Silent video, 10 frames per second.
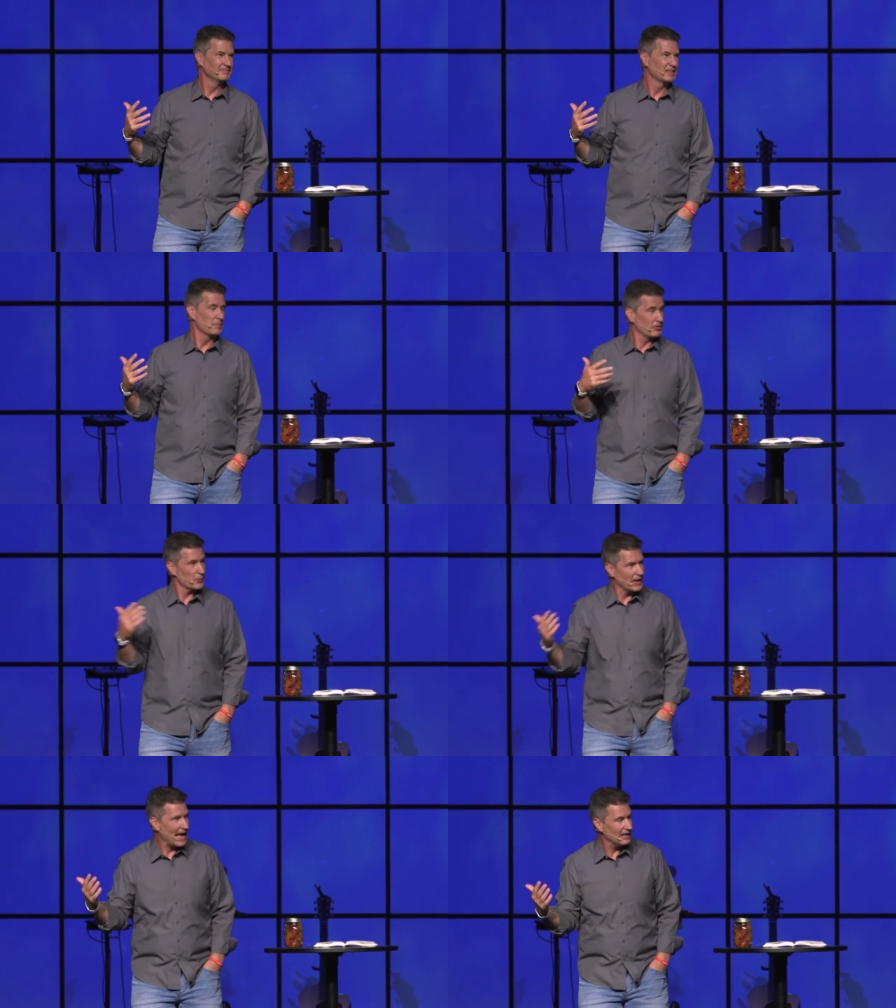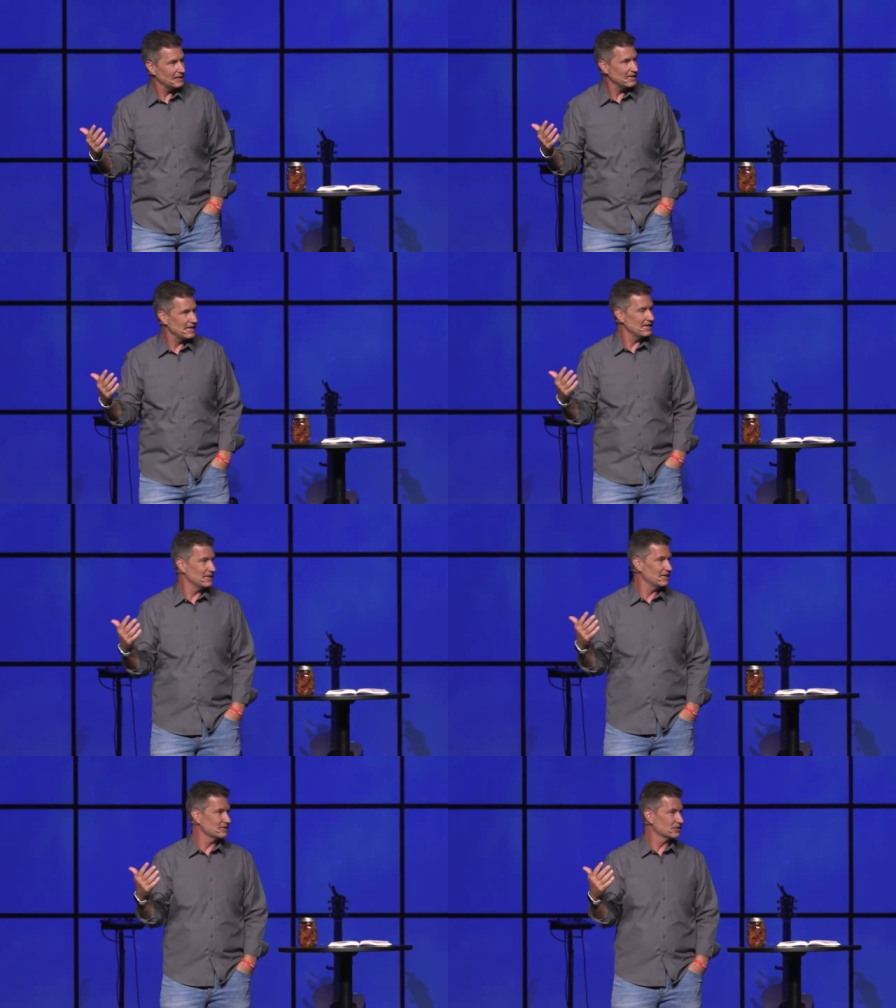But the reality
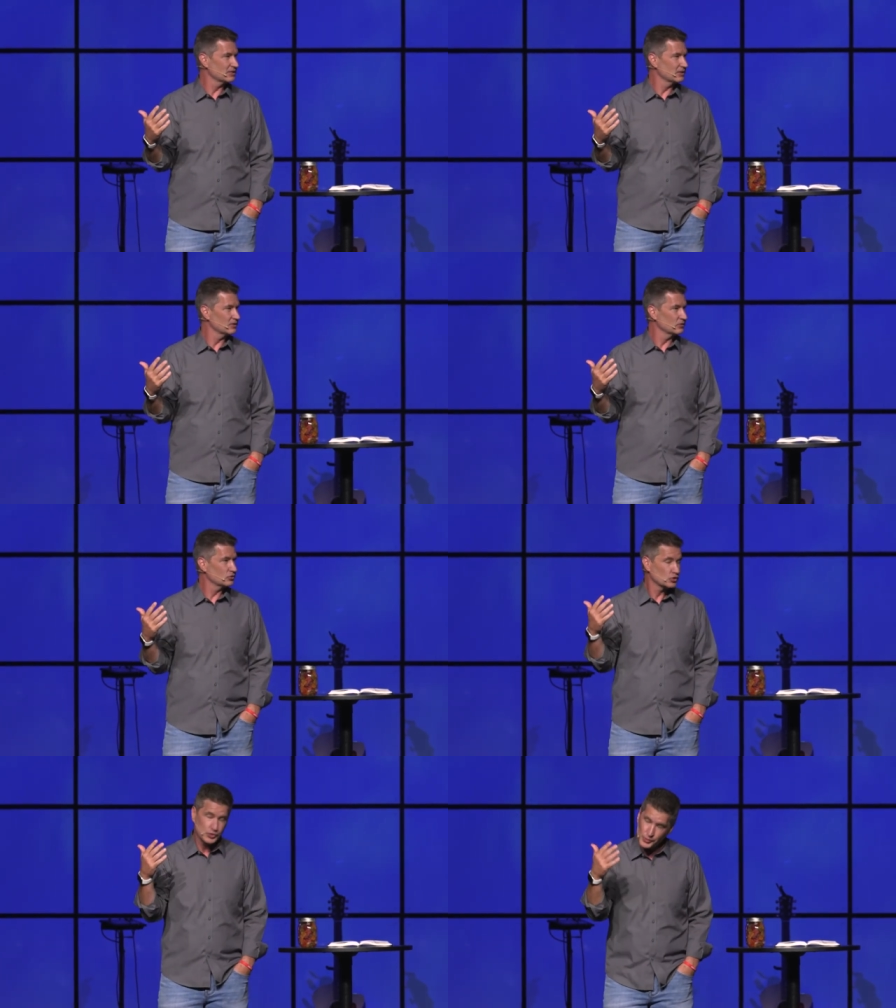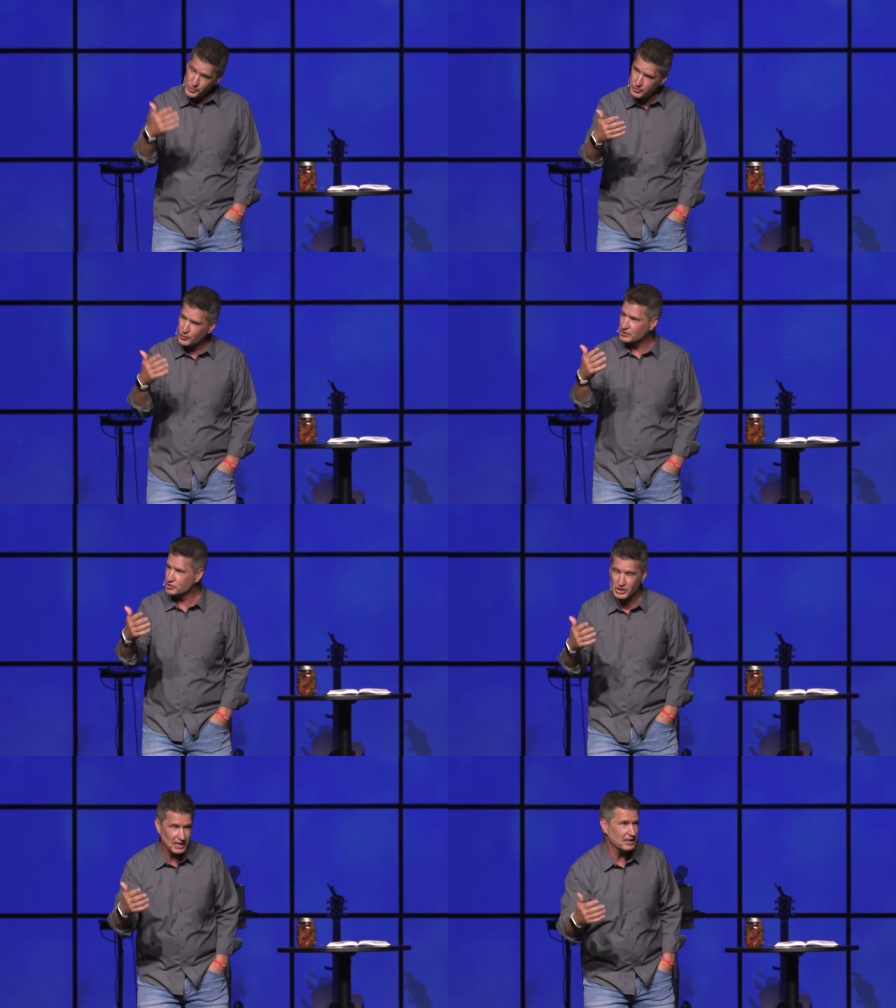is, true
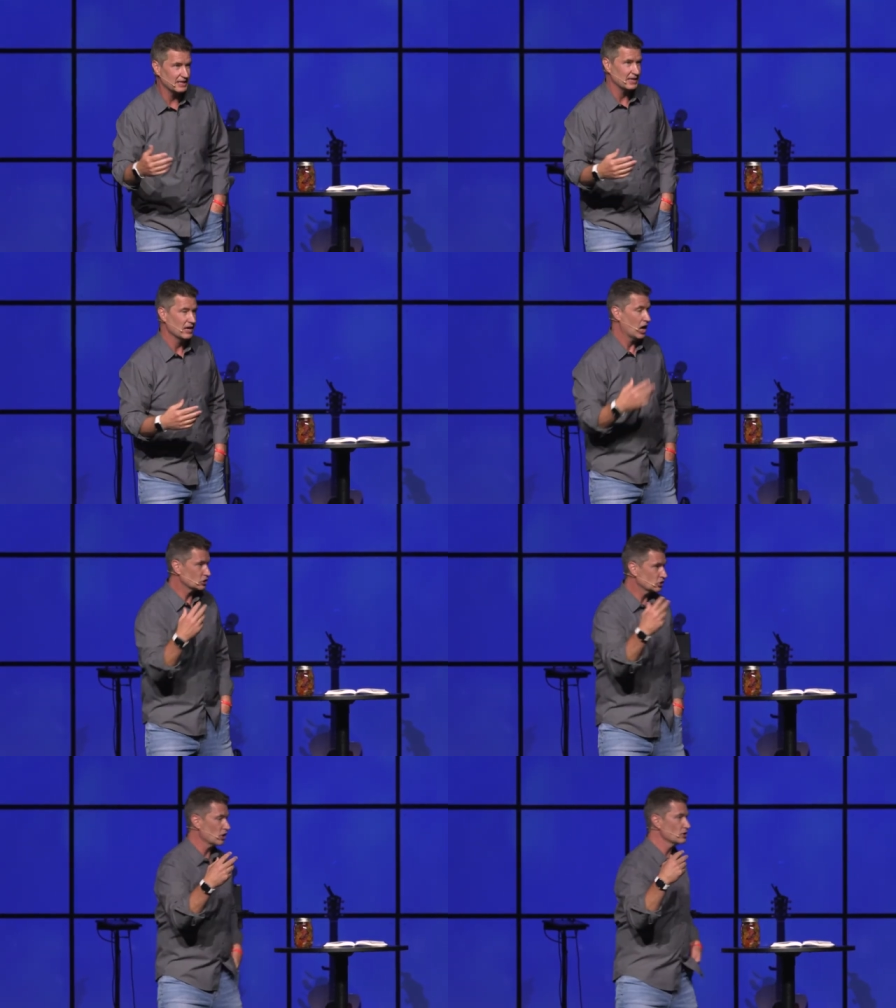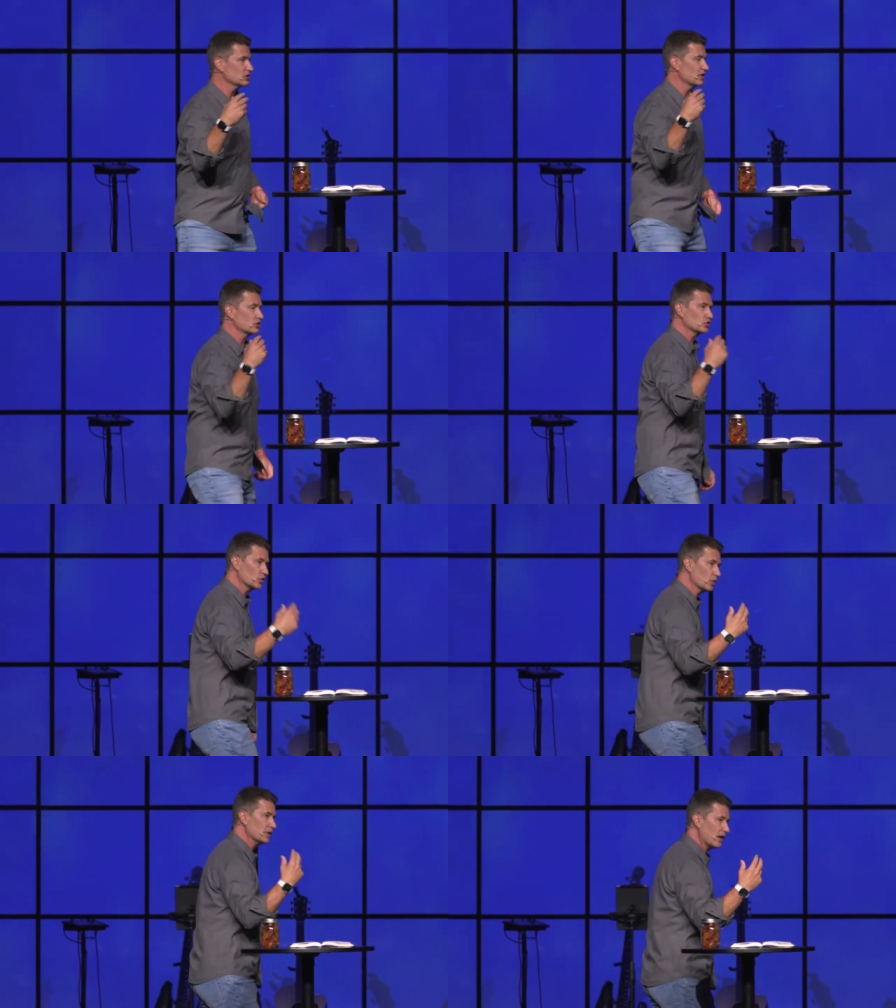Christianity, a church that is
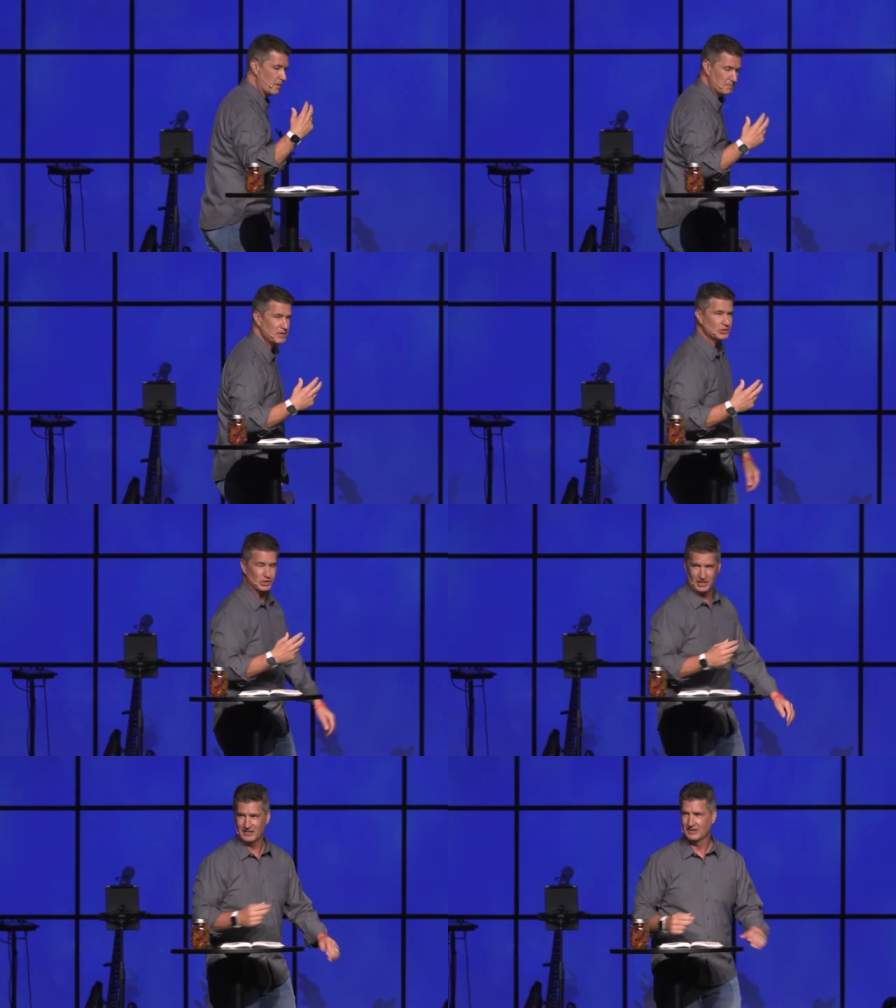truly on mission,